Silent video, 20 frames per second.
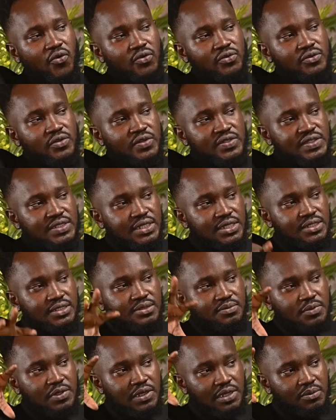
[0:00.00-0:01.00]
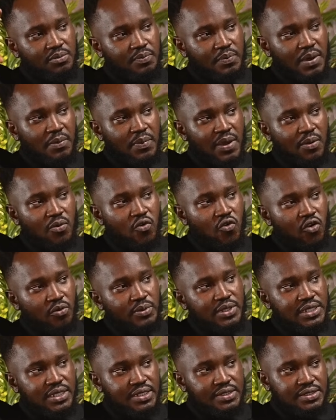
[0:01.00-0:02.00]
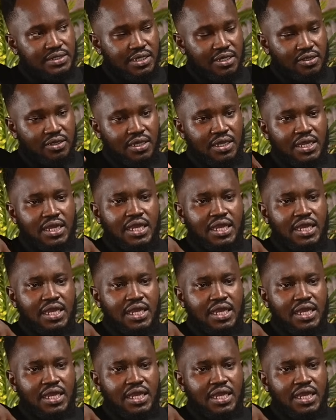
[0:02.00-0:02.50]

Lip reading: those days me papa mo comedians now